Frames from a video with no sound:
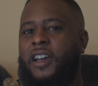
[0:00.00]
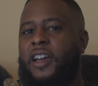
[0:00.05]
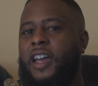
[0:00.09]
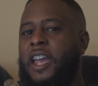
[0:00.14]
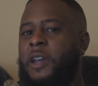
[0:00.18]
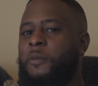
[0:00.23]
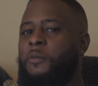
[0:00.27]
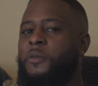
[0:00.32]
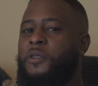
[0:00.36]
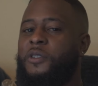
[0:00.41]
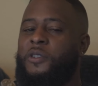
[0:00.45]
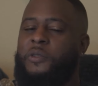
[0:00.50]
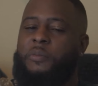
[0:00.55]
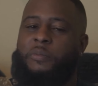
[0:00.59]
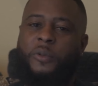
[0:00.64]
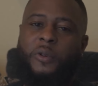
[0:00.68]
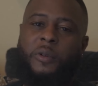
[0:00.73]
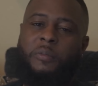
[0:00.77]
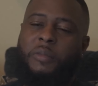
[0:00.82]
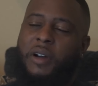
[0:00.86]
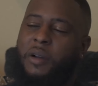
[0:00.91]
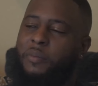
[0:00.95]
able to
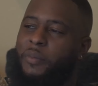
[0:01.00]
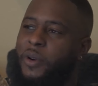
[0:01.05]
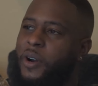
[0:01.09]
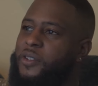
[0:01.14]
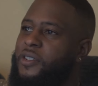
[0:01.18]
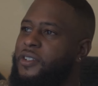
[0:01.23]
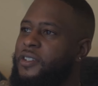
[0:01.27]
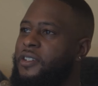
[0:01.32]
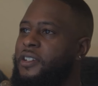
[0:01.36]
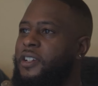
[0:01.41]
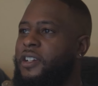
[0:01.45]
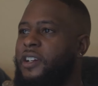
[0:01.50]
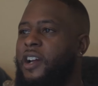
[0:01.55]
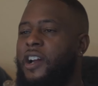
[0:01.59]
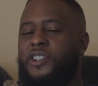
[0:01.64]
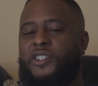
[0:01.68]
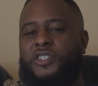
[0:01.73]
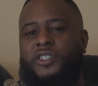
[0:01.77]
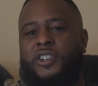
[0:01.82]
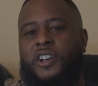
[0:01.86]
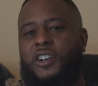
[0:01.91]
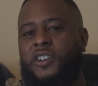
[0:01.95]
support by purchasing our
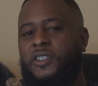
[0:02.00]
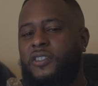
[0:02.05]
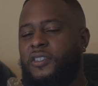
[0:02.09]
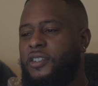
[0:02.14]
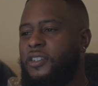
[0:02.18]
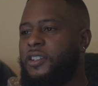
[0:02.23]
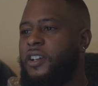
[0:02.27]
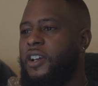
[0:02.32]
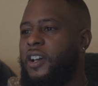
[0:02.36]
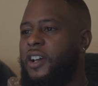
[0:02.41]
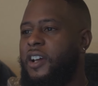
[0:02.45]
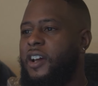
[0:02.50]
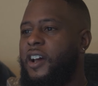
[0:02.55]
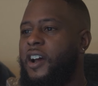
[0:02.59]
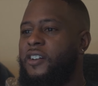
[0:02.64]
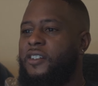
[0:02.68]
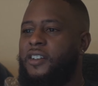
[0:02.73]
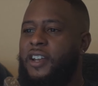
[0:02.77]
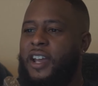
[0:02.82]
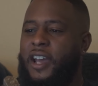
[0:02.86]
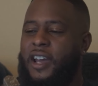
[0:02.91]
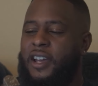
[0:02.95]
shirts, our
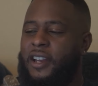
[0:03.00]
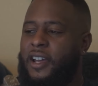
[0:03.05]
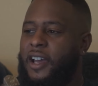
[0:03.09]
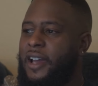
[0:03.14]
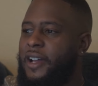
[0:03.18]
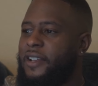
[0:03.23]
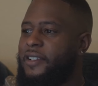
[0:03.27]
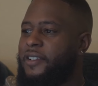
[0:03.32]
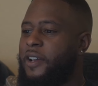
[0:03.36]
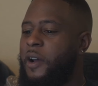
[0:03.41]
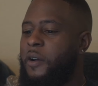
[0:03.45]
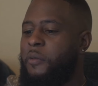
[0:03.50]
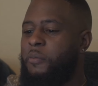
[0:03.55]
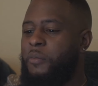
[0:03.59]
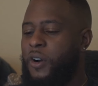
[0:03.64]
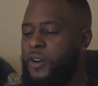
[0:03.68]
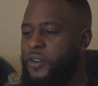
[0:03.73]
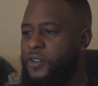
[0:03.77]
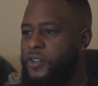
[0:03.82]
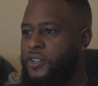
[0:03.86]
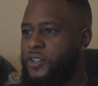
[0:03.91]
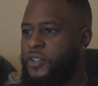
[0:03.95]
dad hats, our
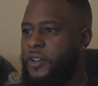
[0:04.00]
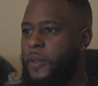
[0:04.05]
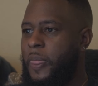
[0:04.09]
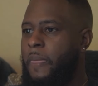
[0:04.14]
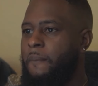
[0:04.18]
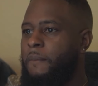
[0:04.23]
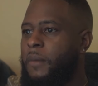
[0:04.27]
merch,